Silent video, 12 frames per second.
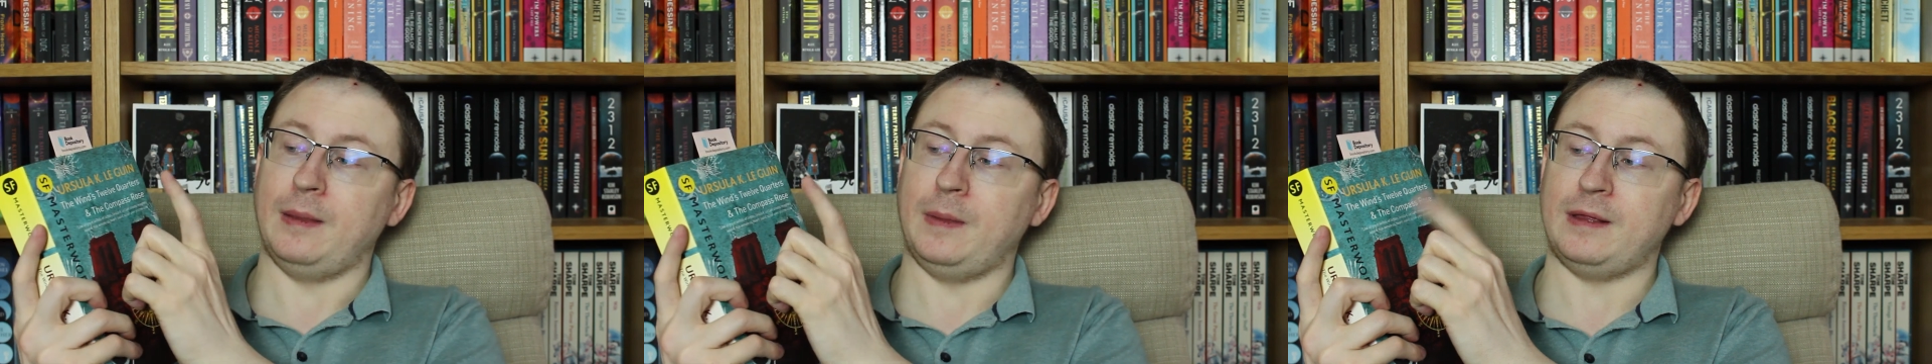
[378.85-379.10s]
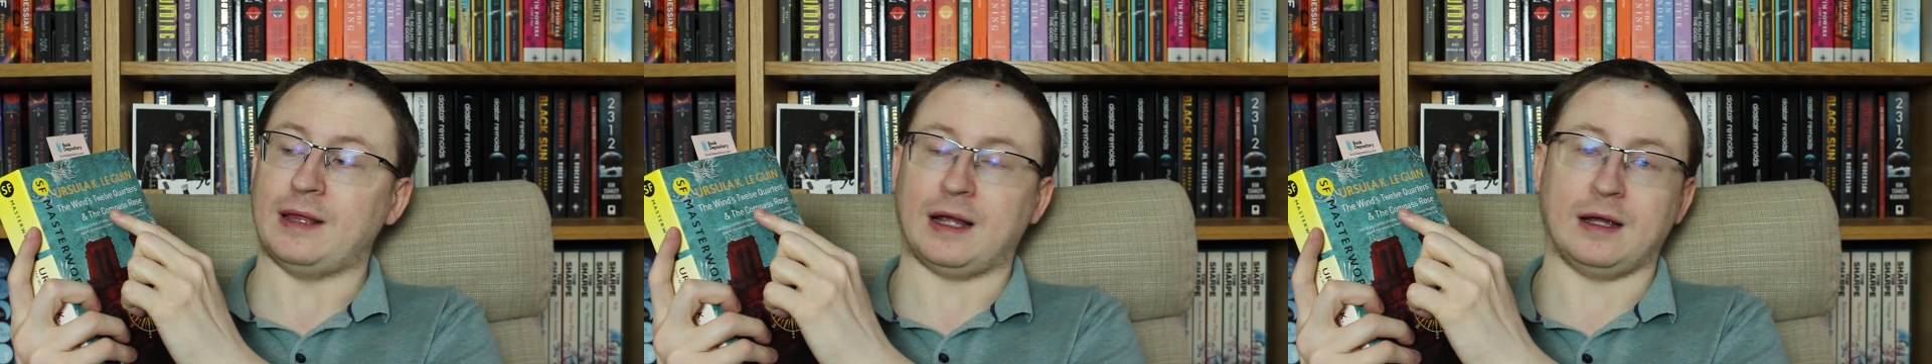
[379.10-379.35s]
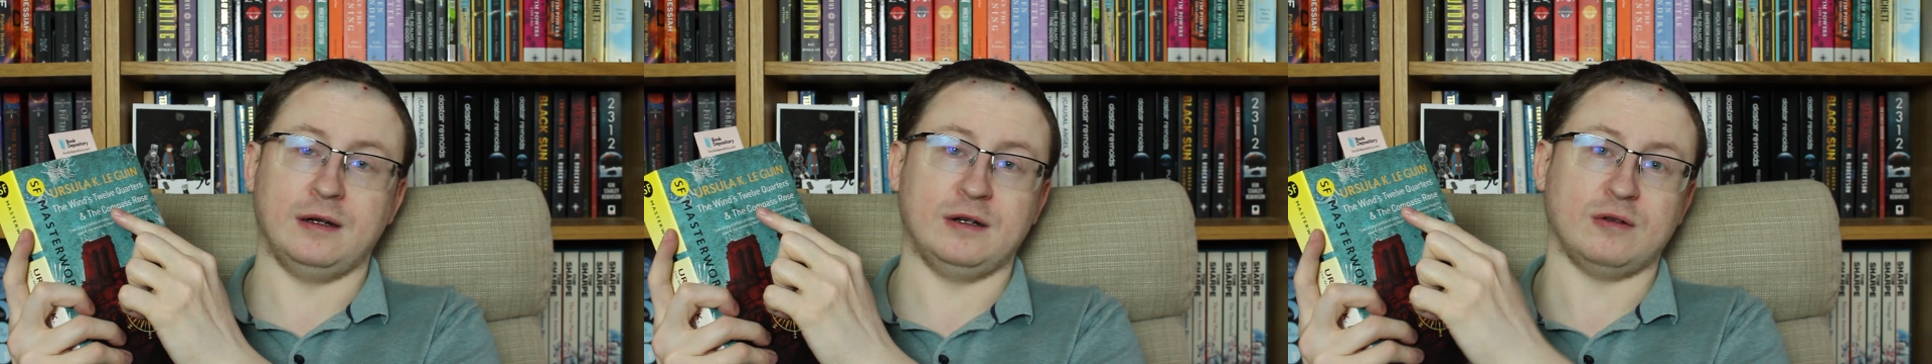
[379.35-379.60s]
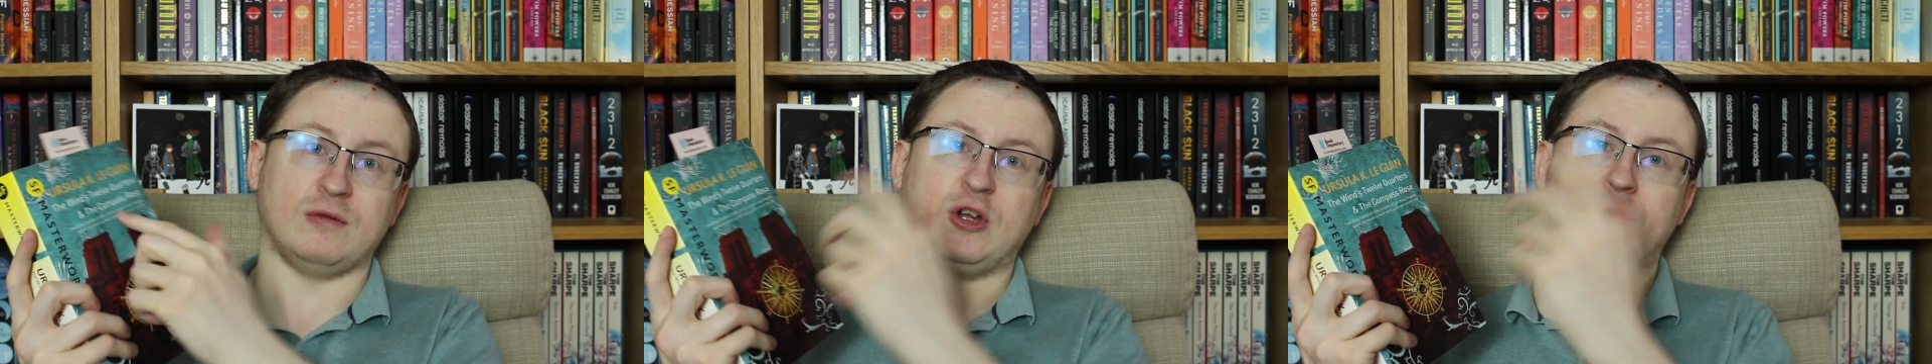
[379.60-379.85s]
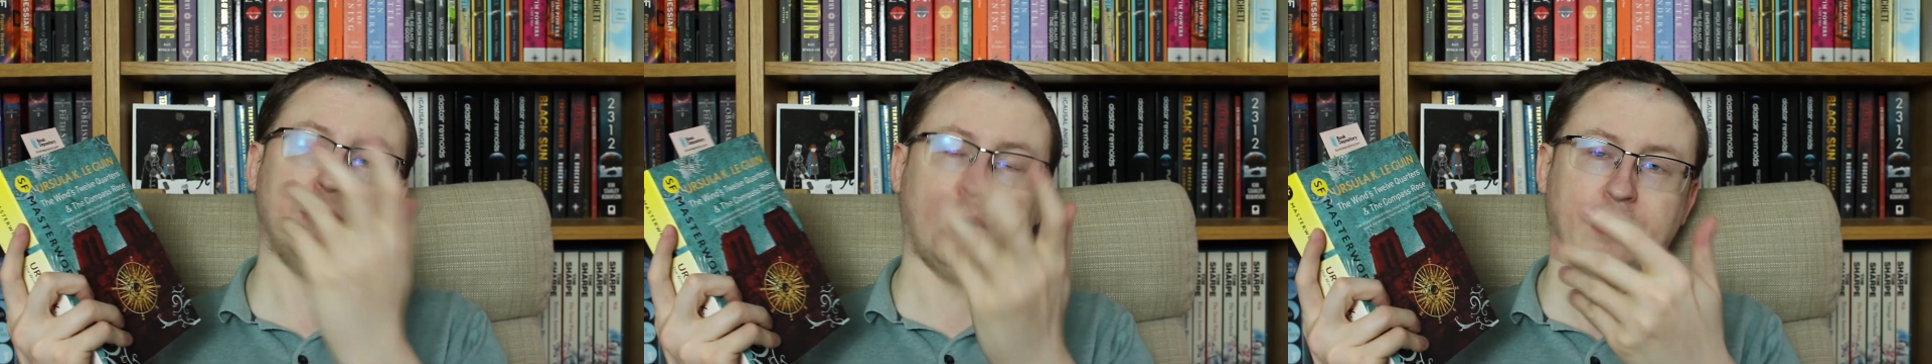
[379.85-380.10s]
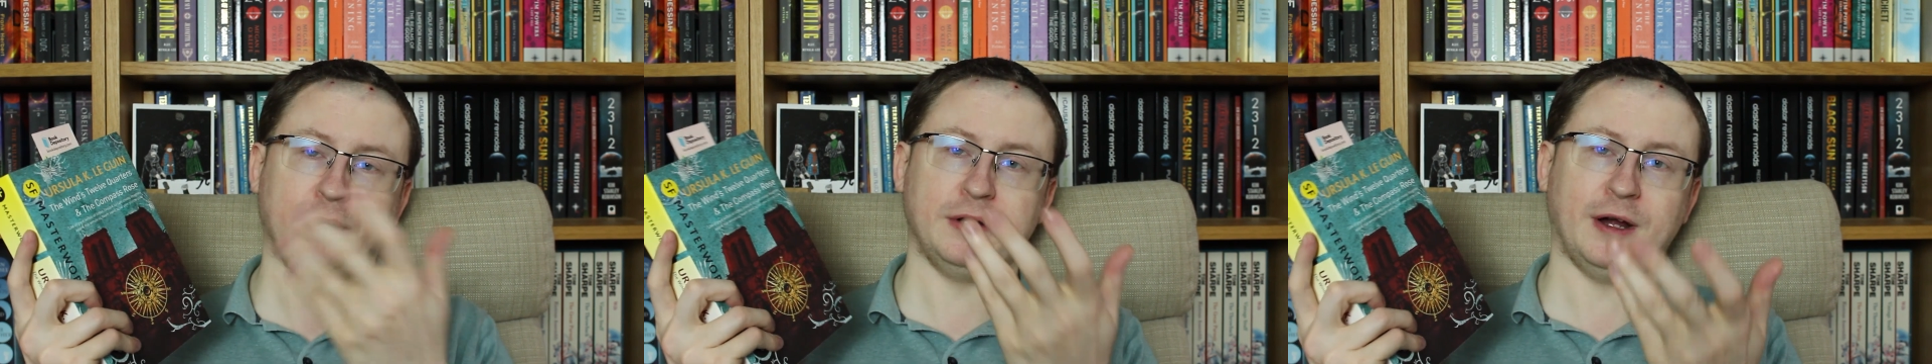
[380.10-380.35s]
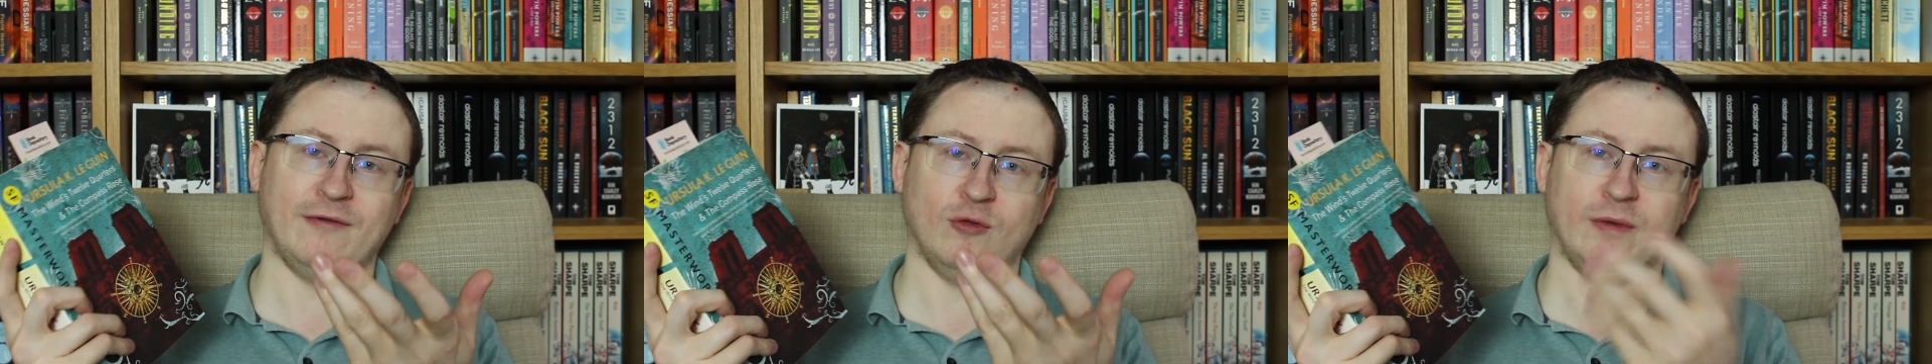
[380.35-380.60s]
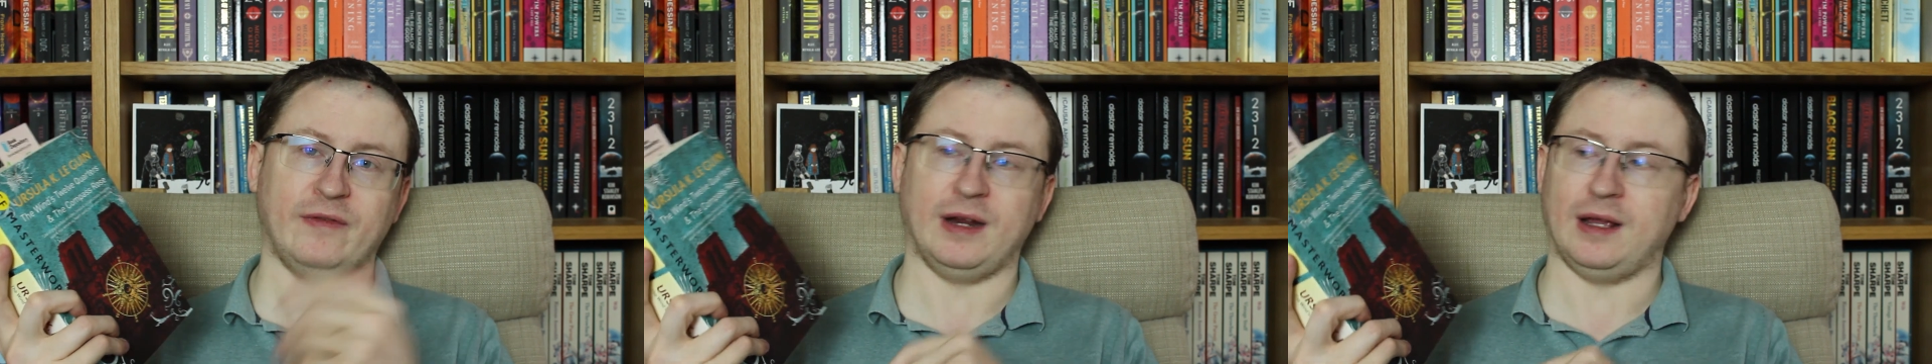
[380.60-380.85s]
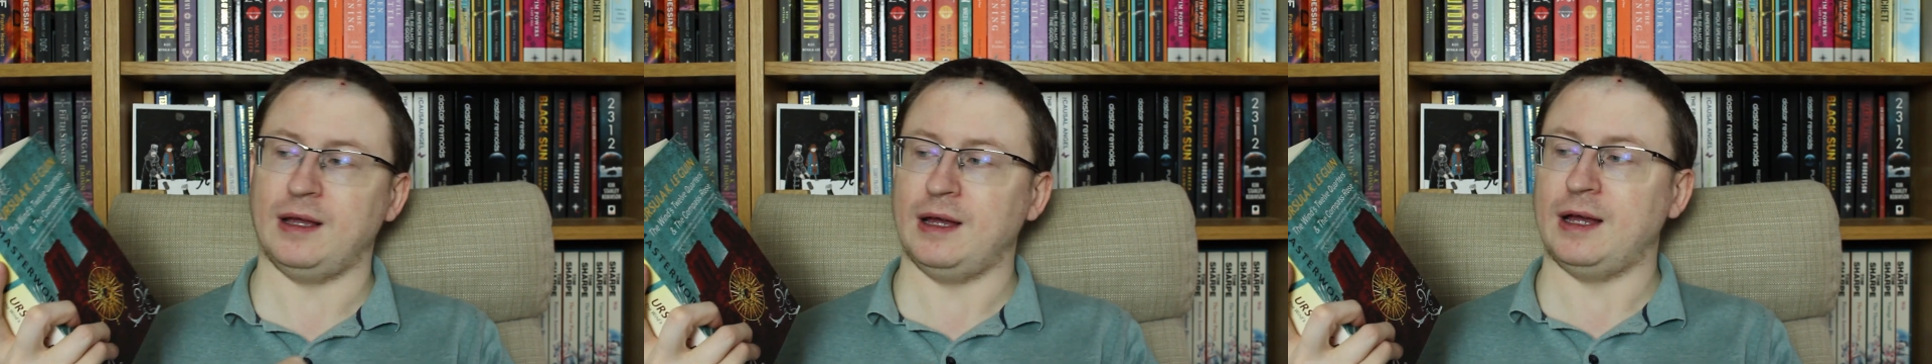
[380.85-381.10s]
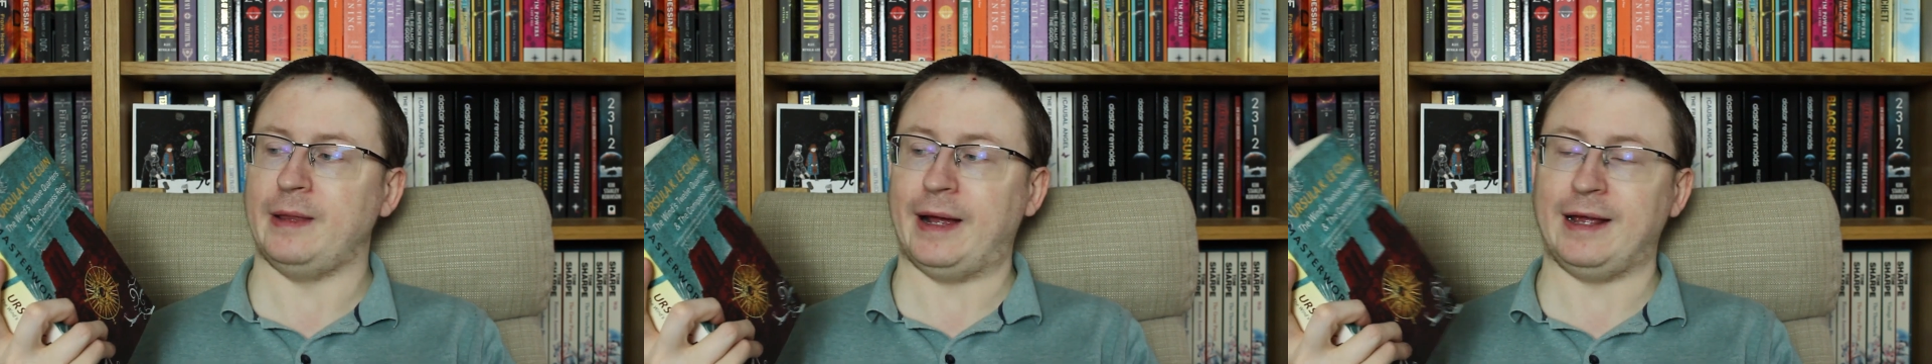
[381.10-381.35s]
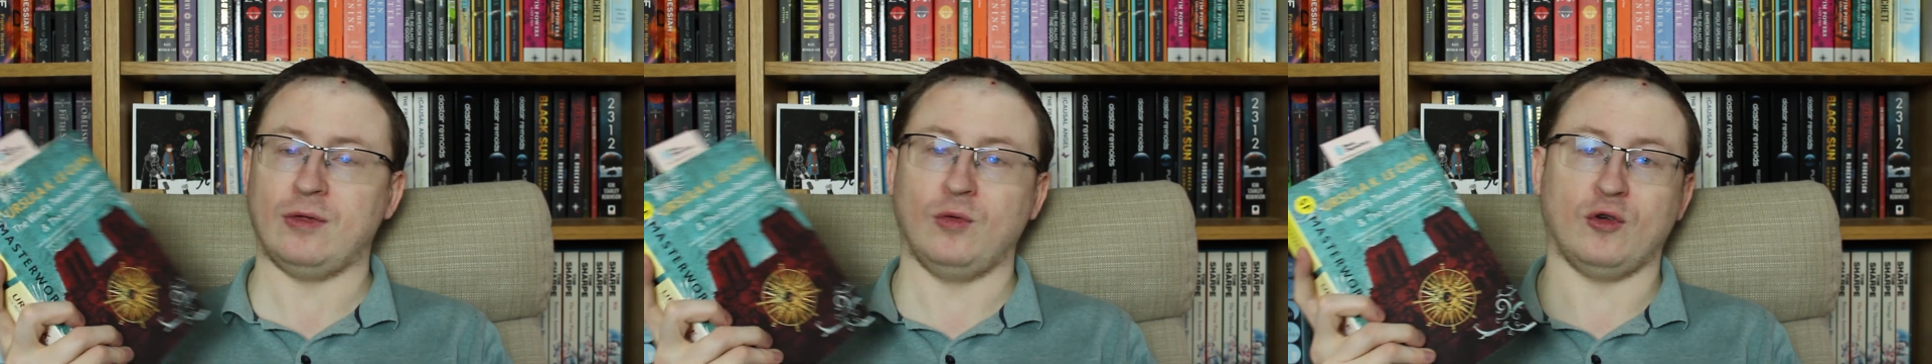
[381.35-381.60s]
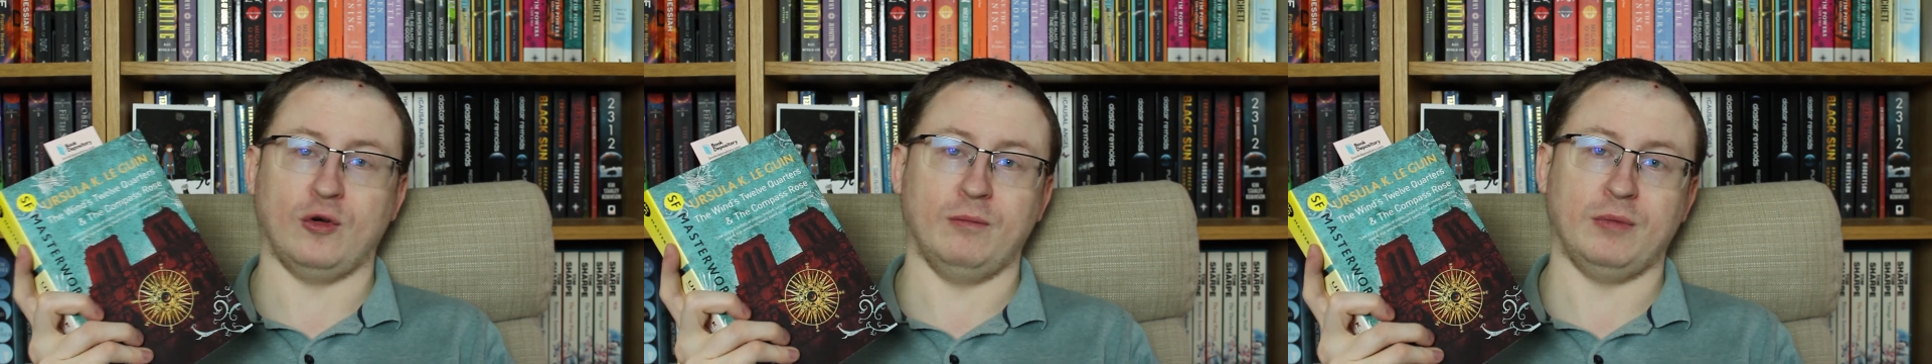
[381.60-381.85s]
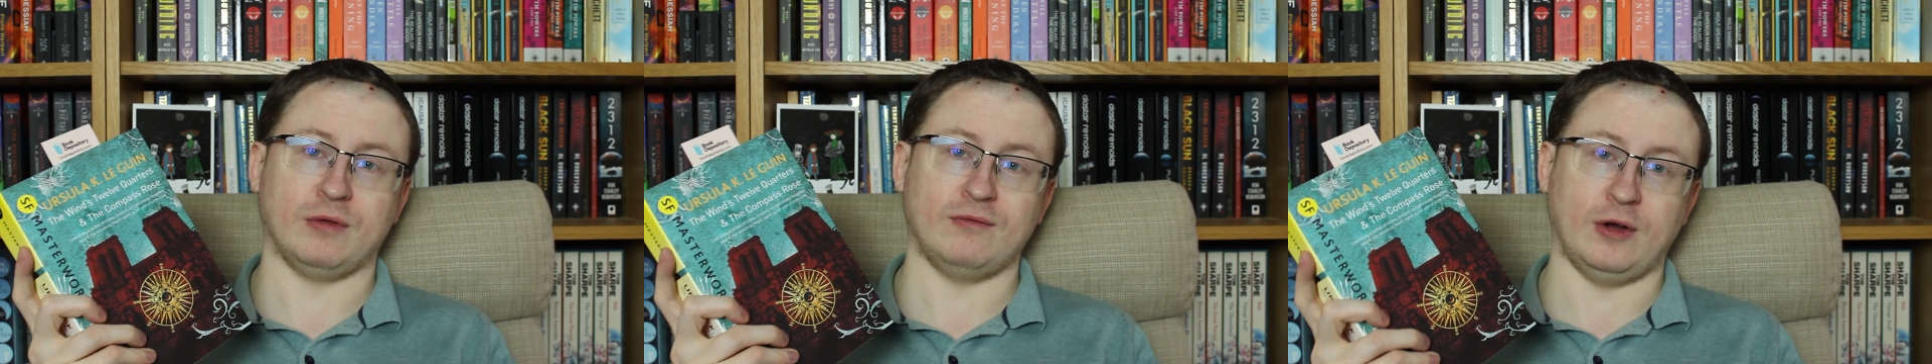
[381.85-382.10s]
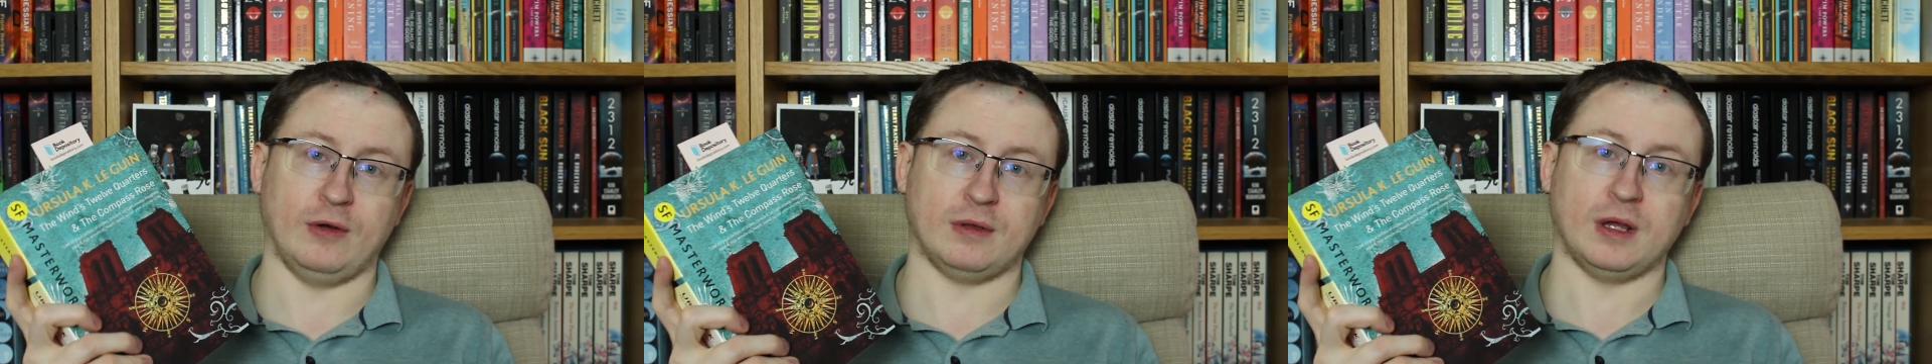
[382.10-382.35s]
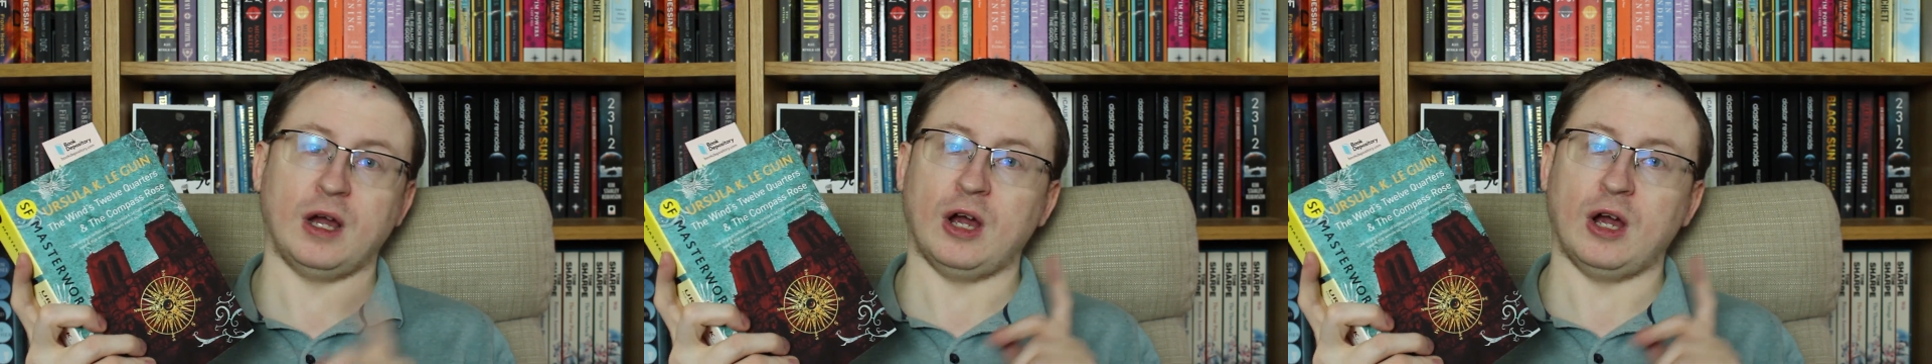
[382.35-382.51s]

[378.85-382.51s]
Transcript: the second combined novel within it, and that is The Compass Road.